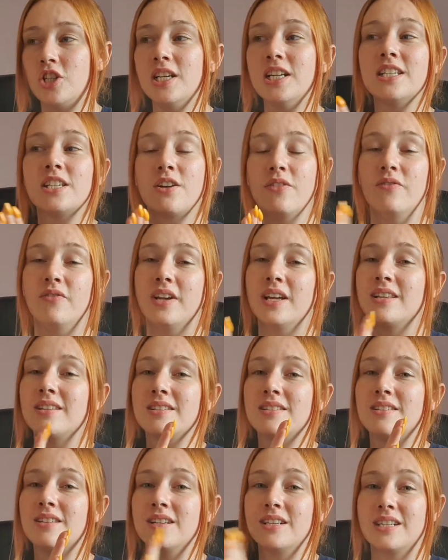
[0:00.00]
she's
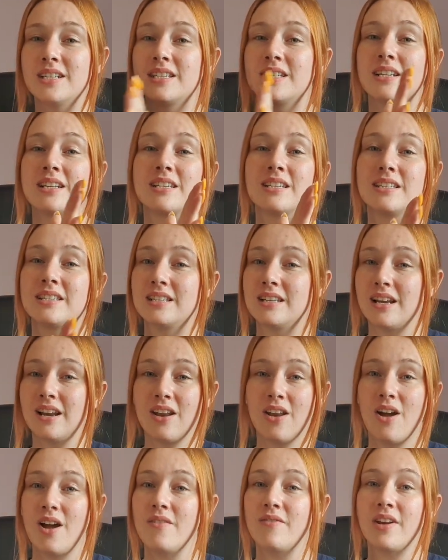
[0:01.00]
convinced that Odysseus is still
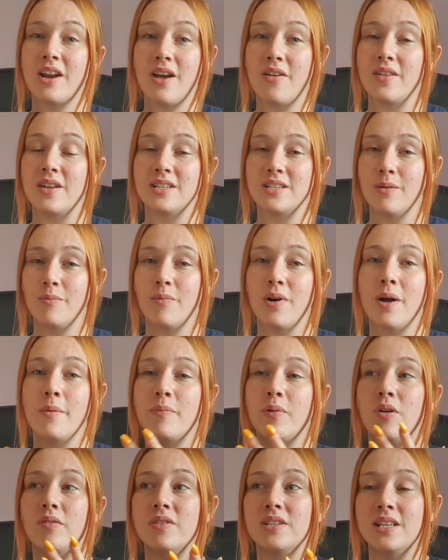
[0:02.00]
alive and out there somewhere,
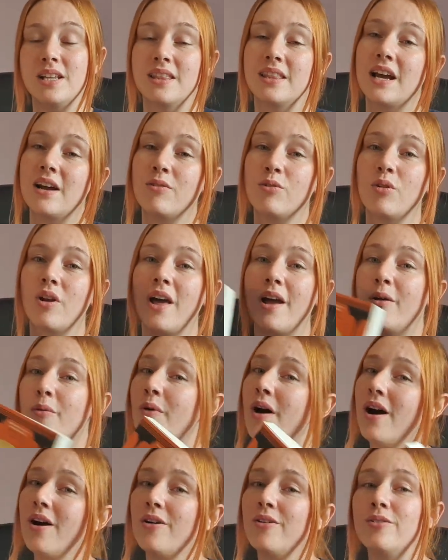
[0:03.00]
but obviously they're all like,
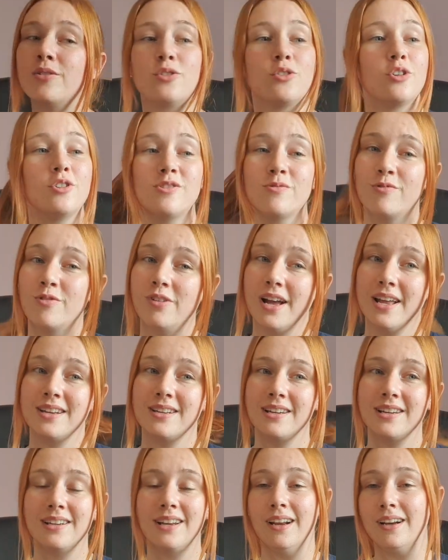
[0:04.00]
well, the Trojan War
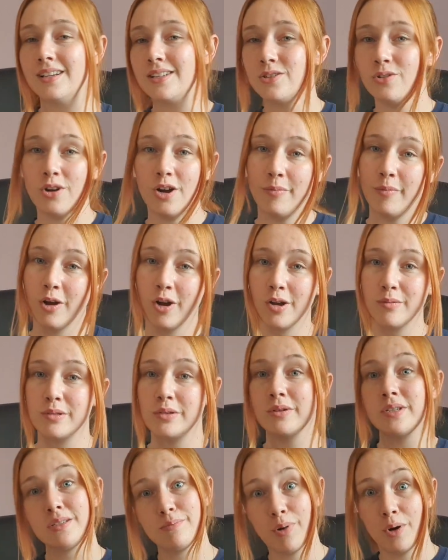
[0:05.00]
ended and he's not come home,
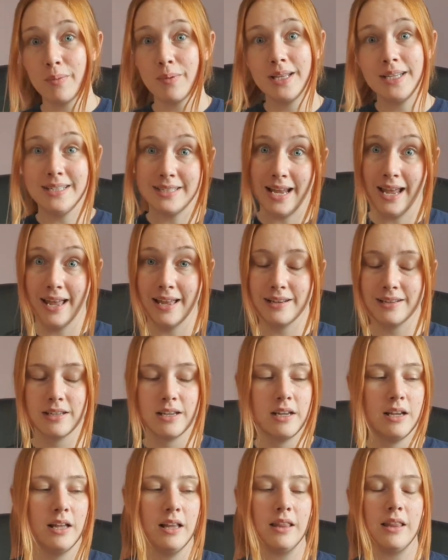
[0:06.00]
so he's probably dead,
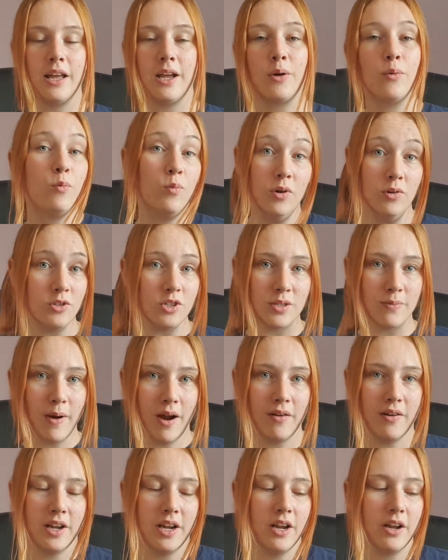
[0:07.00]
like, we'll just
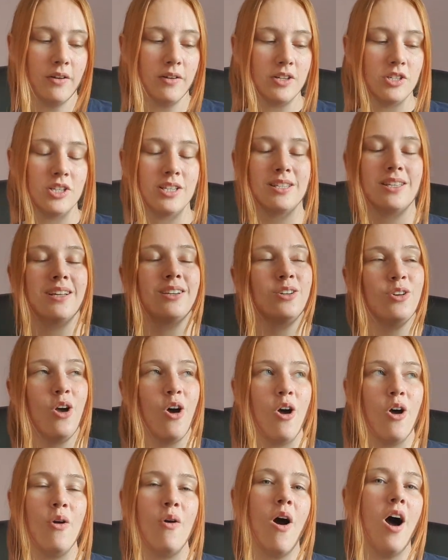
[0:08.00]
marry you. And she's like,
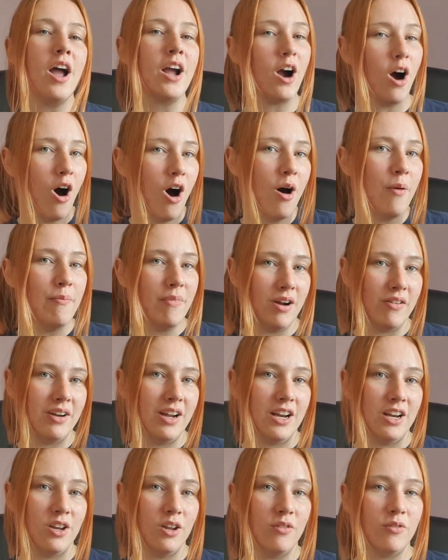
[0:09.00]
no, I can't
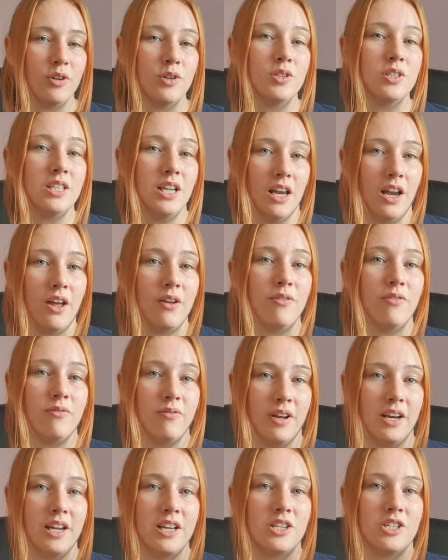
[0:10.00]
marry any of you until I've
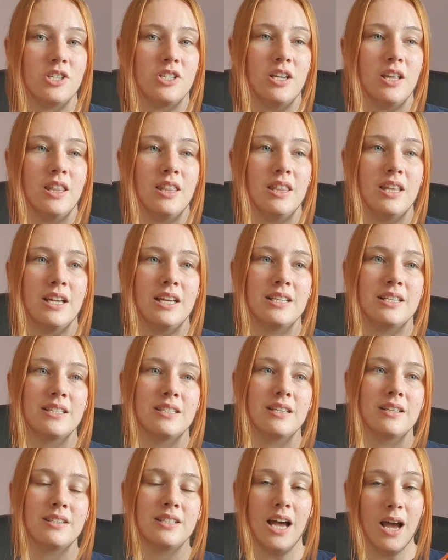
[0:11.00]
finished
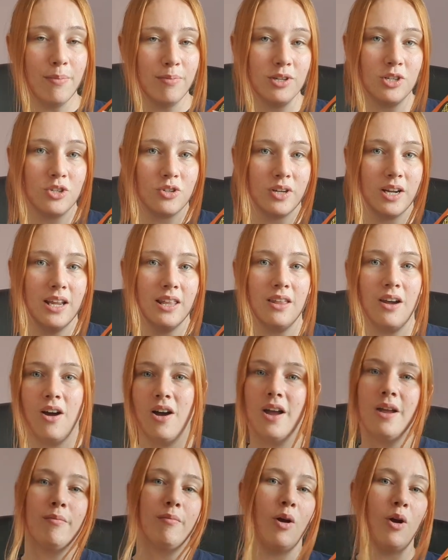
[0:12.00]
this tapestry that
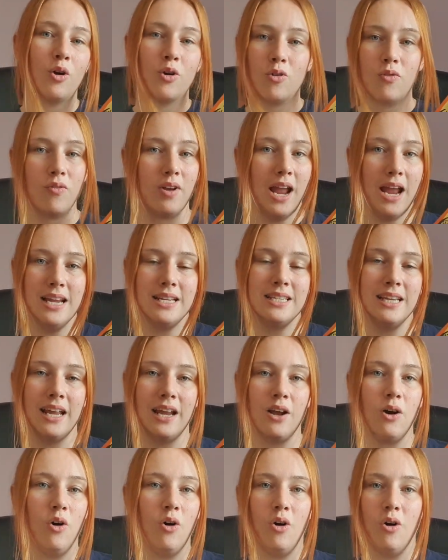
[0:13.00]
I'm
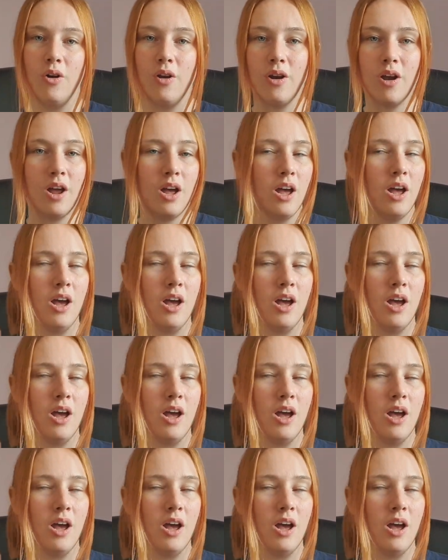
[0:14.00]
creating on